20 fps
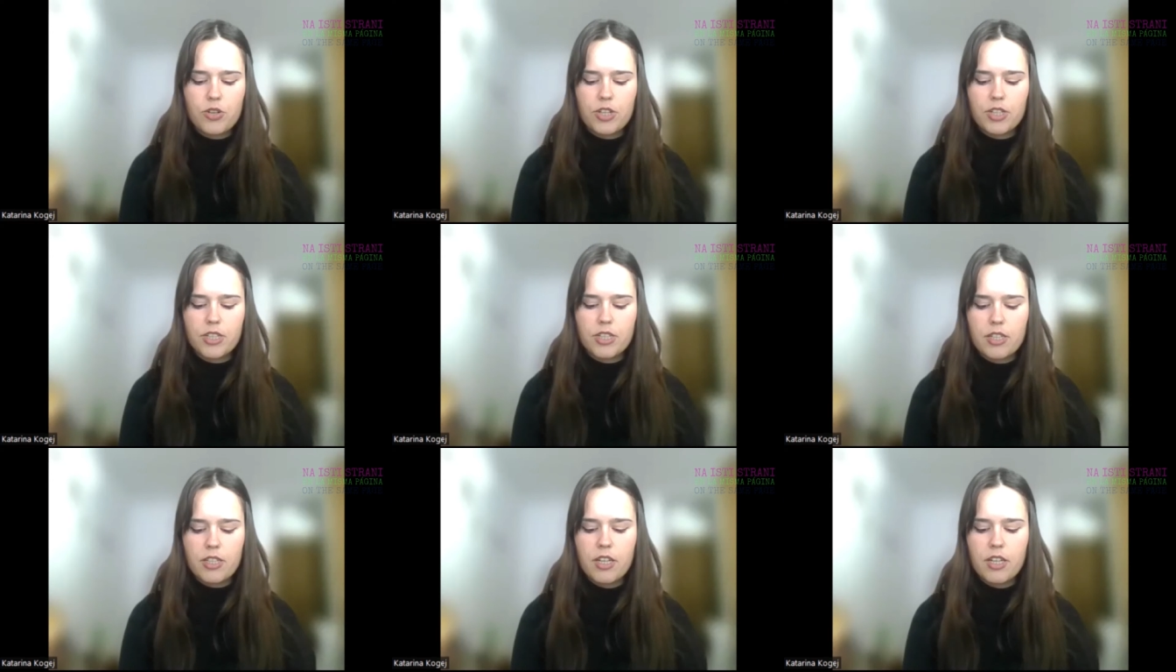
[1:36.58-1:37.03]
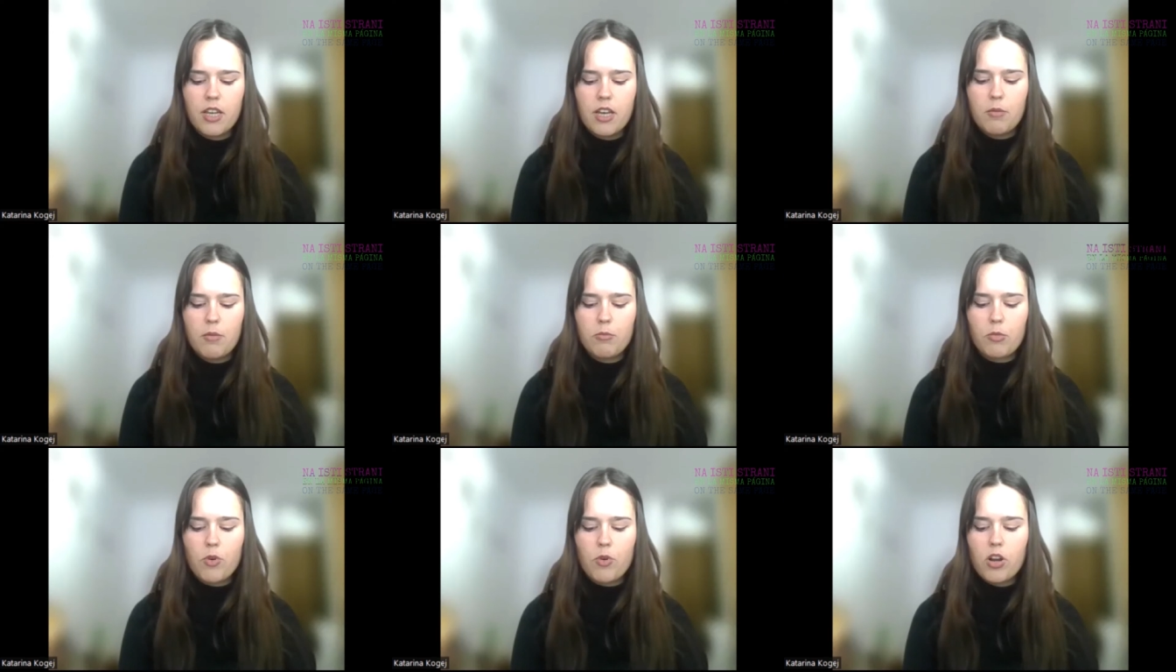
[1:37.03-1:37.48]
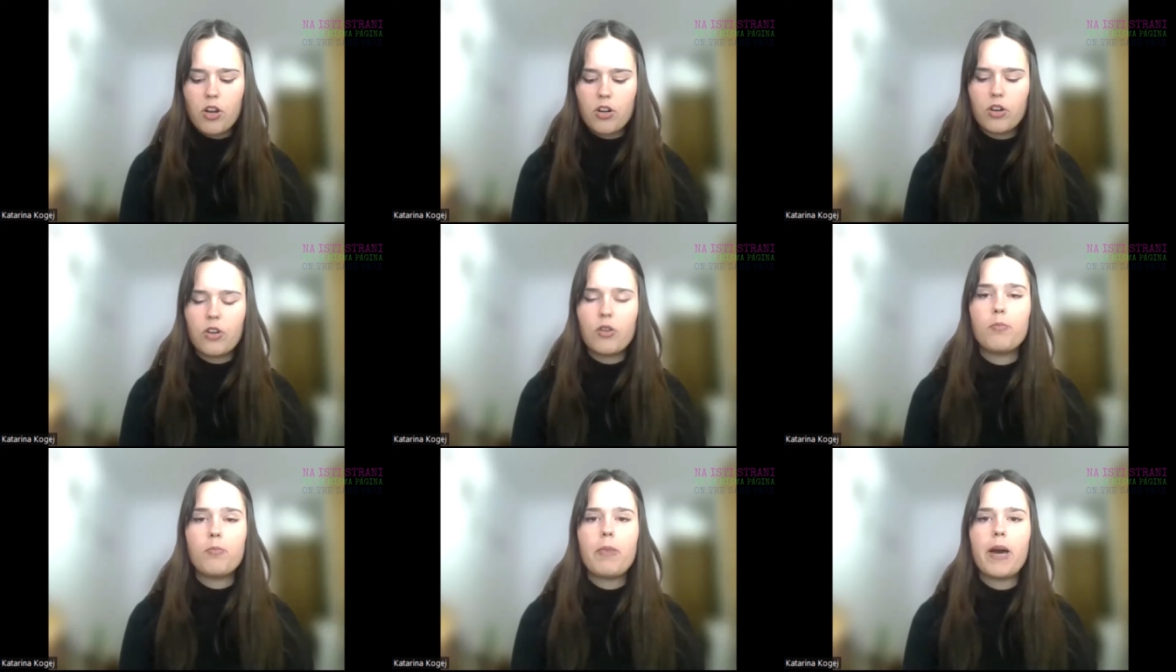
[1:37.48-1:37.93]
Jordan,
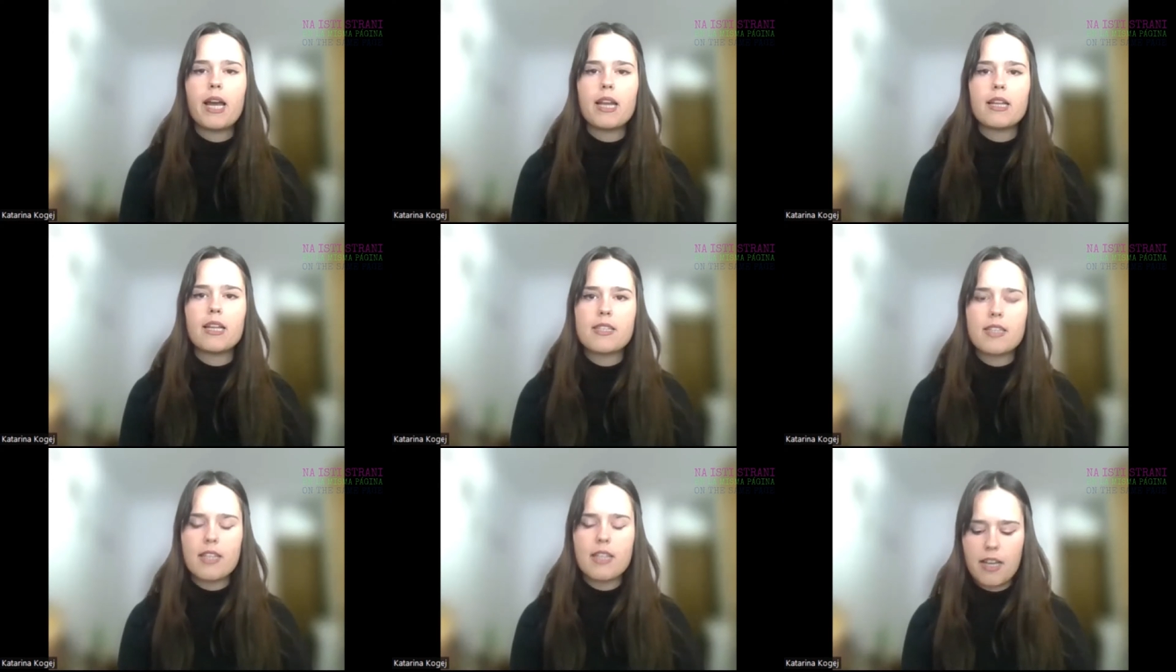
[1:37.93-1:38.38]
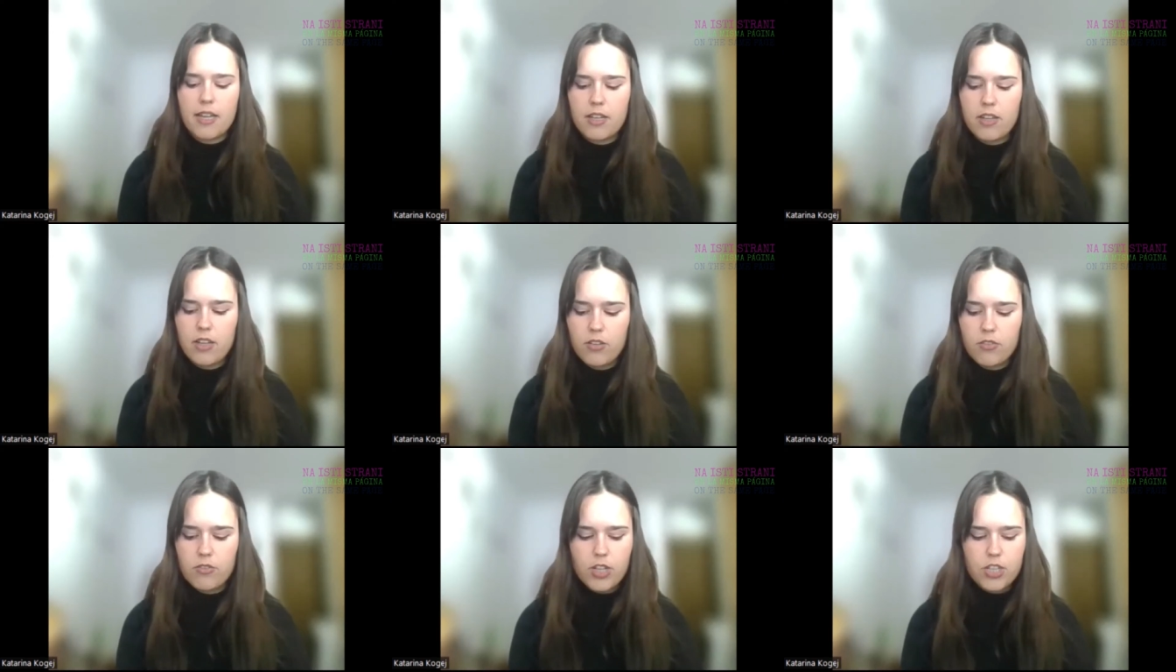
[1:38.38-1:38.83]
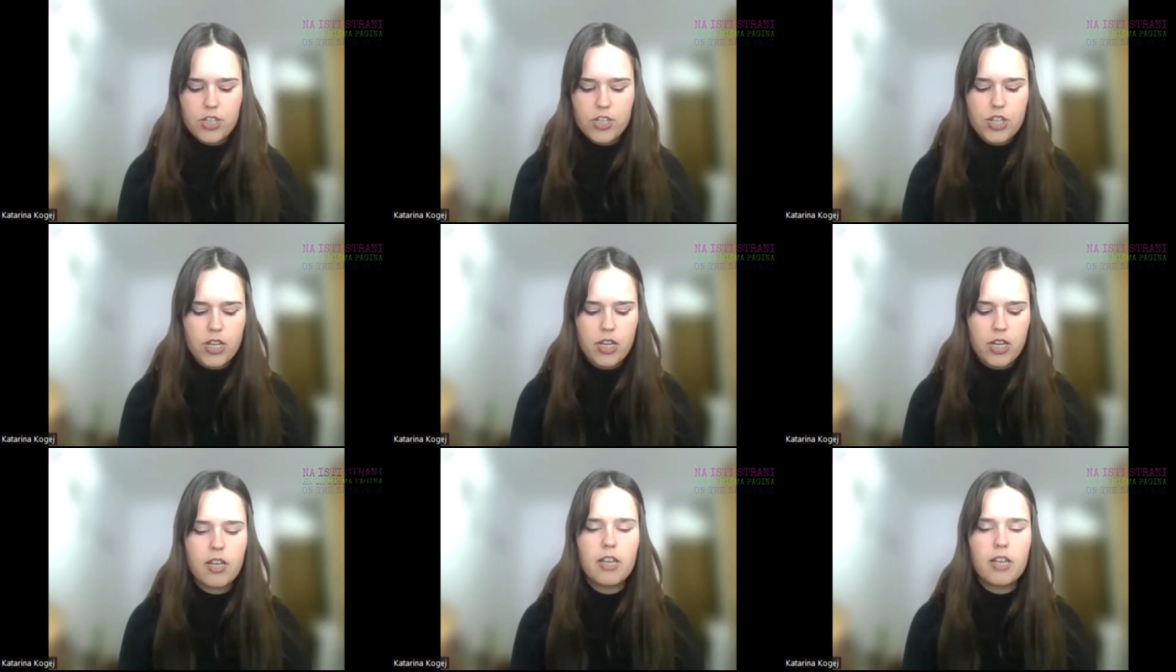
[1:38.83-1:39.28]
Morocco, Palestine,
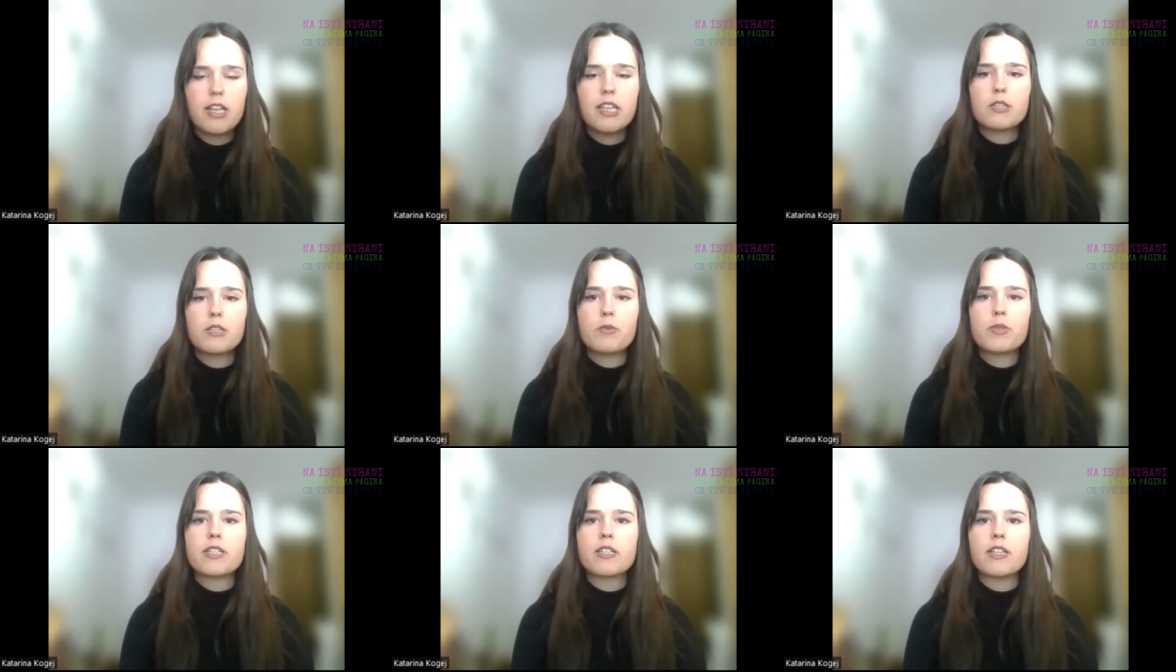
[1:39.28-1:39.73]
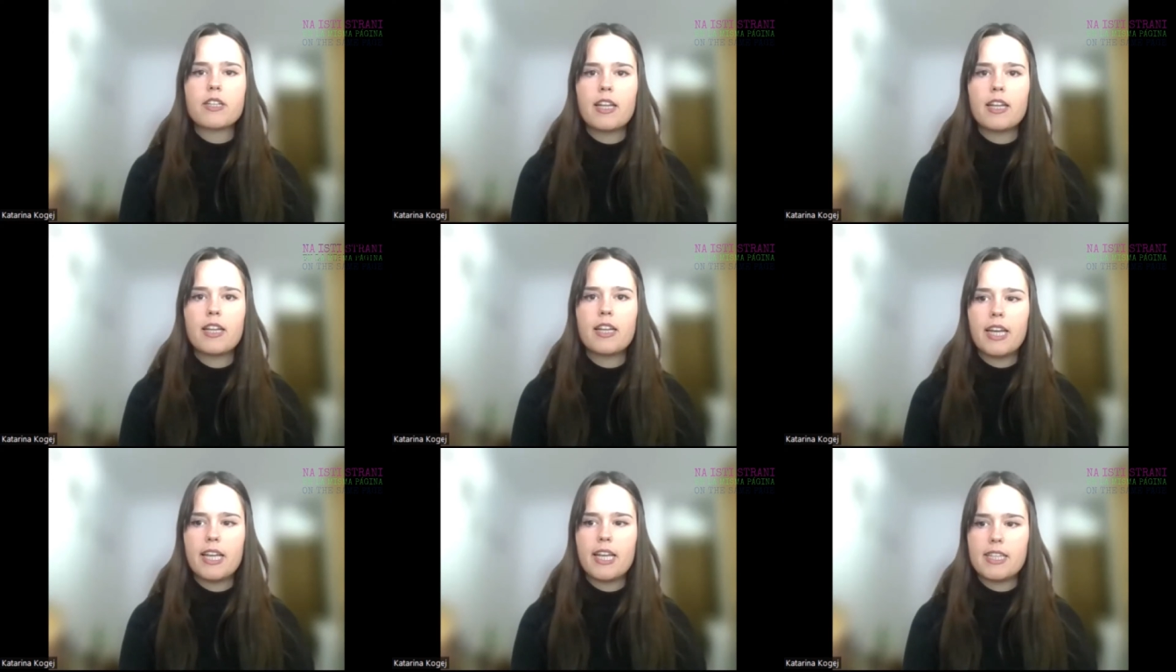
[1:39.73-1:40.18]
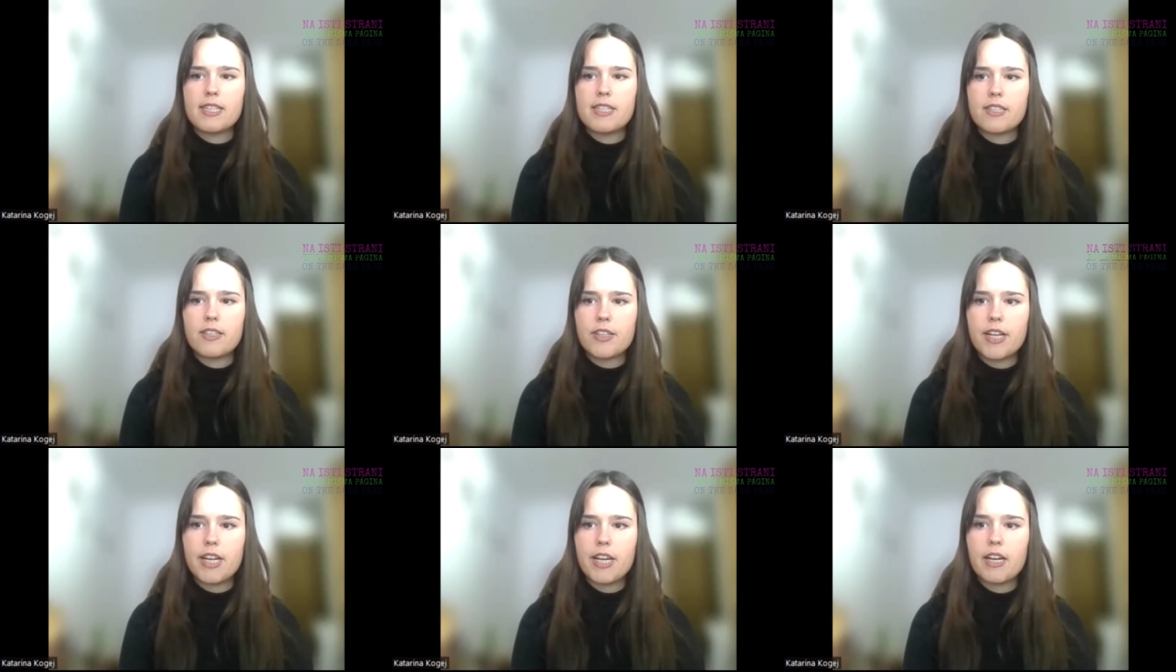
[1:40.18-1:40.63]
Russia, Switzerland, and
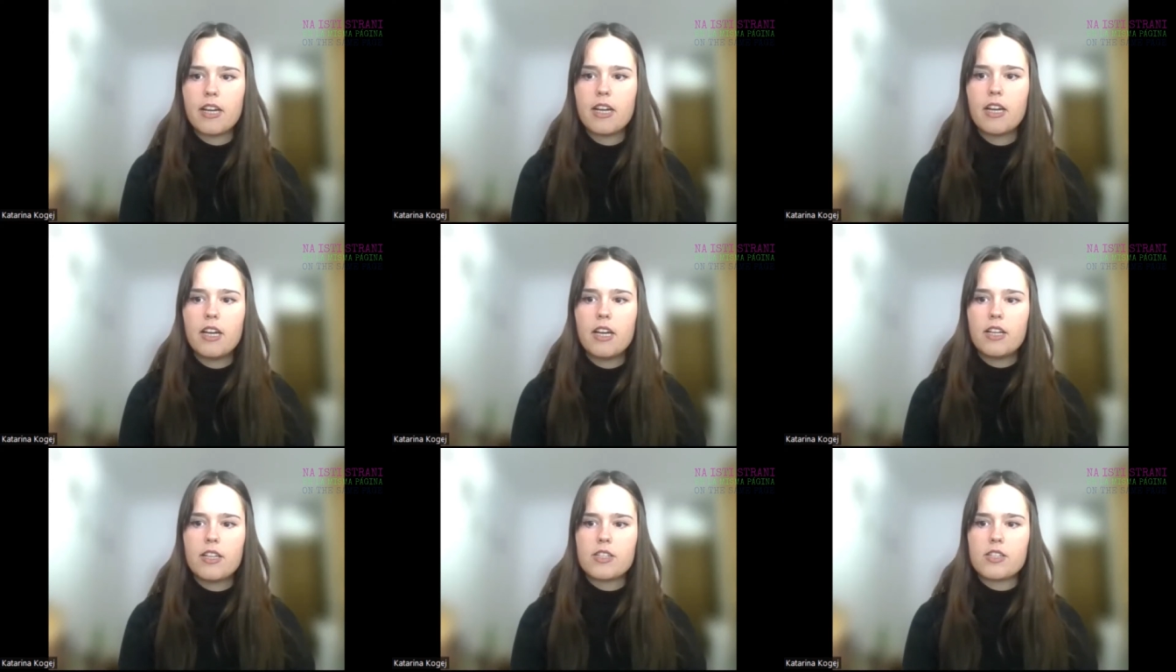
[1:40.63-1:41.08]
Syria.